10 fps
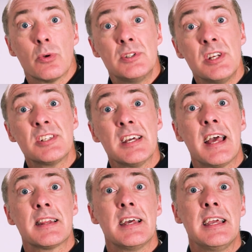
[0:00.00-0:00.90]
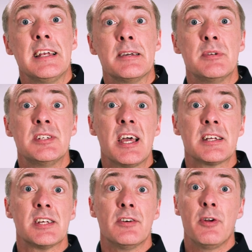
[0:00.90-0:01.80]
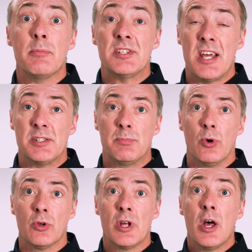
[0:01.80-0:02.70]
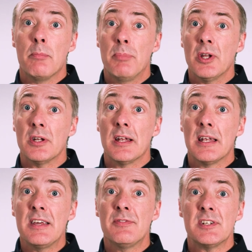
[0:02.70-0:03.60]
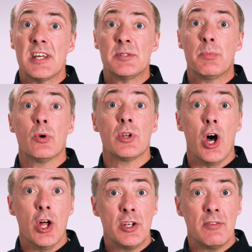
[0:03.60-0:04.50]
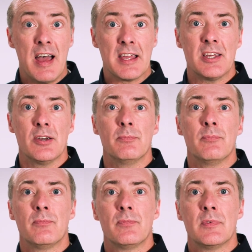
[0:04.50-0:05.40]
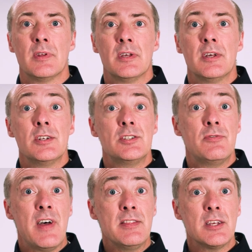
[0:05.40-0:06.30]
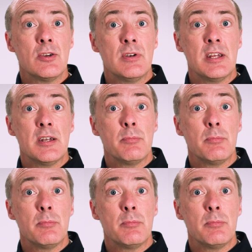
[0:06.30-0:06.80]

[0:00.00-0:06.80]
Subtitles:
will disconnect the helium detector from the test port, but leave the test port under vacuum. To vent the unit,